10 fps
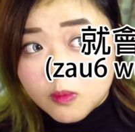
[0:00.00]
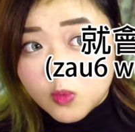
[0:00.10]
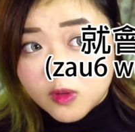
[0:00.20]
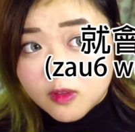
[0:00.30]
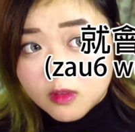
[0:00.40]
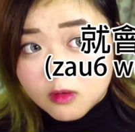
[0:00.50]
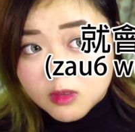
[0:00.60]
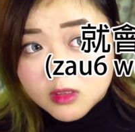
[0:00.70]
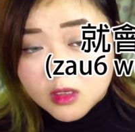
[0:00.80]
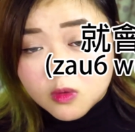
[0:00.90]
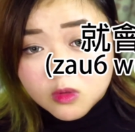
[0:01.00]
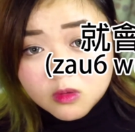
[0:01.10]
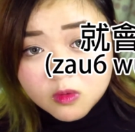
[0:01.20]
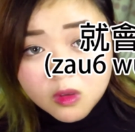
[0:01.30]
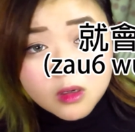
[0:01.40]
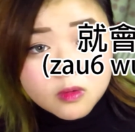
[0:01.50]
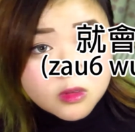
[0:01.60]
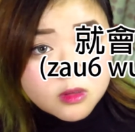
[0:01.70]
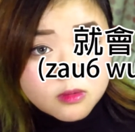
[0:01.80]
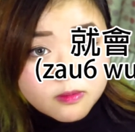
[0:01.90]
with the result
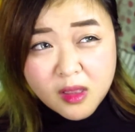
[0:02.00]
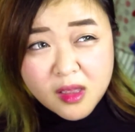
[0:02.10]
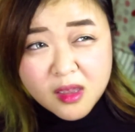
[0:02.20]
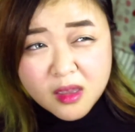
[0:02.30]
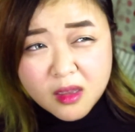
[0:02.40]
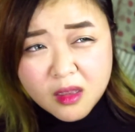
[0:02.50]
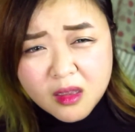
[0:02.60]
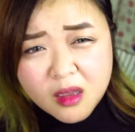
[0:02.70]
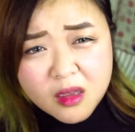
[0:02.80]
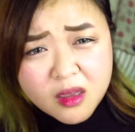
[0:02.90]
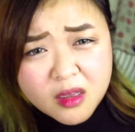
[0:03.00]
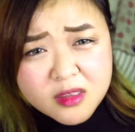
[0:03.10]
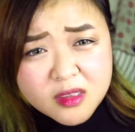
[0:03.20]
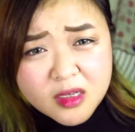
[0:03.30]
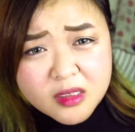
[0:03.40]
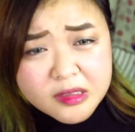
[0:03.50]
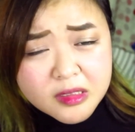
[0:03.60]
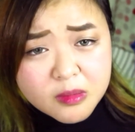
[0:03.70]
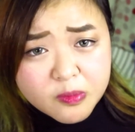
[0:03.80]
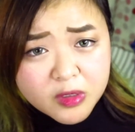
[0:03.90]
clause. I guess
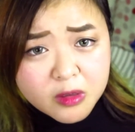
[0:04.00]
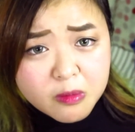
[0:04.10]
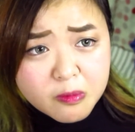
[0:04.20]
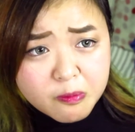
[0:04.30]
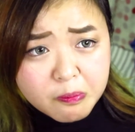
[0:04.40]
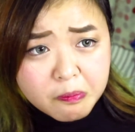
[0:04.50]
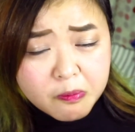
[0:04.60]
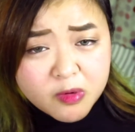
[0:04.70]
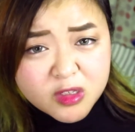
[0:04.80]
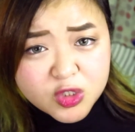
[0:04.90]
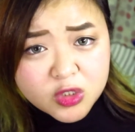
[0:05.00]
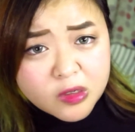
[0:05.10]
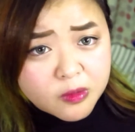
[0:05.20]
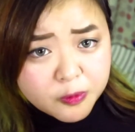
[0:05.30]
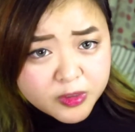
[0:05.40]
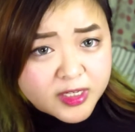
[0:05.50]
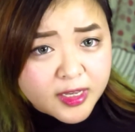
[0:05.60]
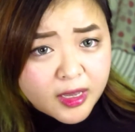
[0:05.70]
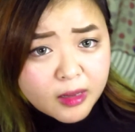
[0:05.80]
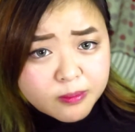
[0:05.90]
that's a pretty short
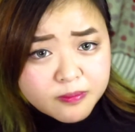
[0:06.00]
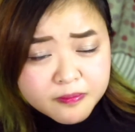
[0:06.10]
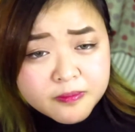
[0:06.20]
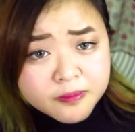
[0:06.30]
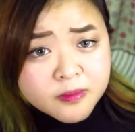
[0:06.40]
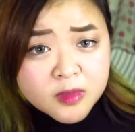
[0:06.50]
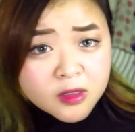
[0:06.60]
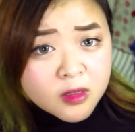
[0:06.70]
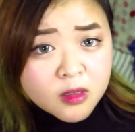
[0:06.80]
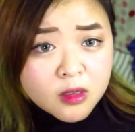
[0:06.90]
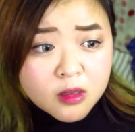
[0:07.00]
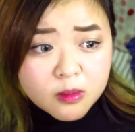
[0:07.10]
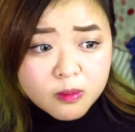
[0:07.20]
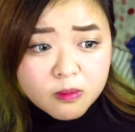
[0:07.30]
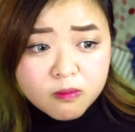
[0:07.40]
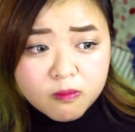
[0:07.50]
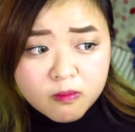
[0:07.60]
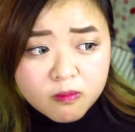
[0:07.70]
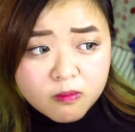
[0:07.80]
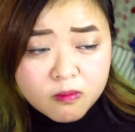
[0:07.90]
recap.
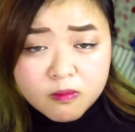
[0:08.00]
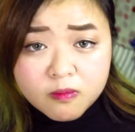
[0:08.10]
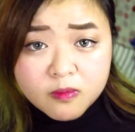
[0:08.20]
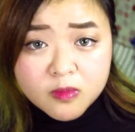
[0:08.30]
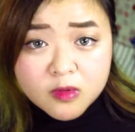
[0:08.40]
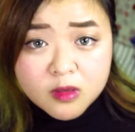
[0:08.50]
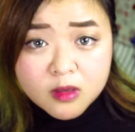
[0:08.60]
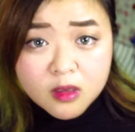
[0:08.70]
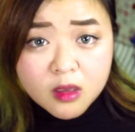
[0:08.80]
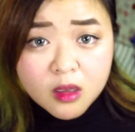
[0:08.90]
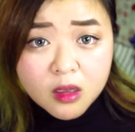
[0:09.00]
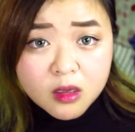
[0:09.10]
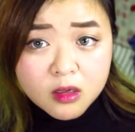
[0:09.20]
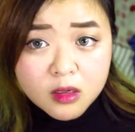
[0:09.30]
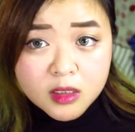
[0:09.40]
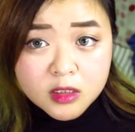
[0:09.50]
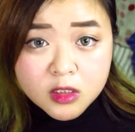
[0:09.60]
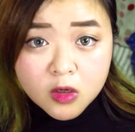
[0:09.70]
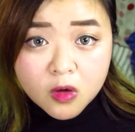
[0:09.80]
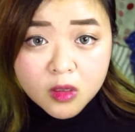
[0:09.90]
And let's
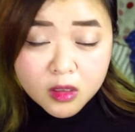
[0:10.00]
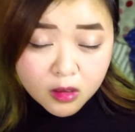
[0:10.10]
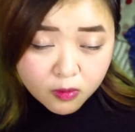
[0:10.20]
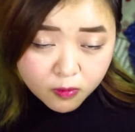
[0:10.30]
call it a